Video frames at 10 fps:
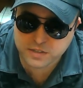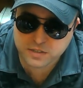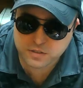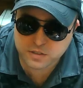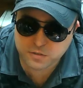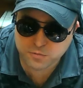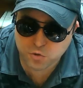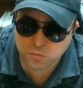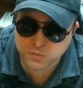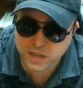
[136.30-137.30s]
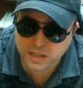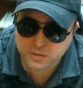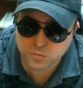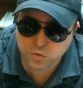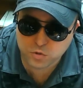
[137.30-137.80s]
uh, from that
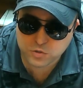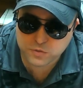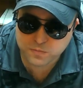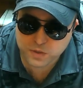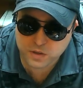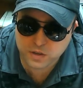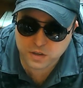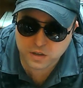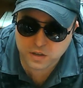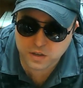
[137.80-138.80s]
mode uh,